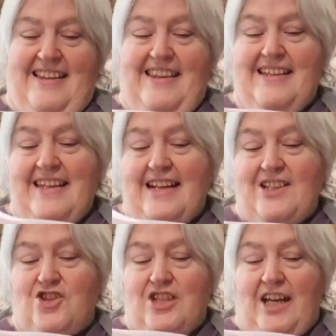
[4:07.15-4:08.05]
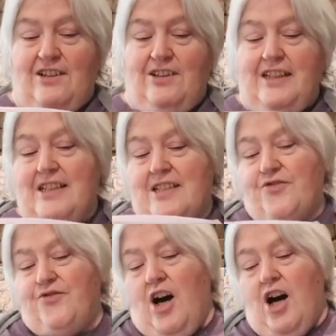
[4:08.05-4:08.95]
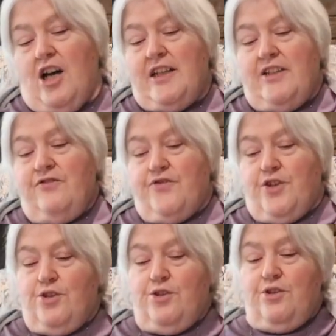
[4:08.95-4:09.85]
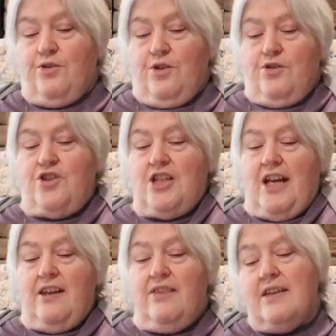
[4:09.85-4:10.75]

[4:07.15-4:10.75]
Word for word: The next channel is Fawn and Fern Crochet.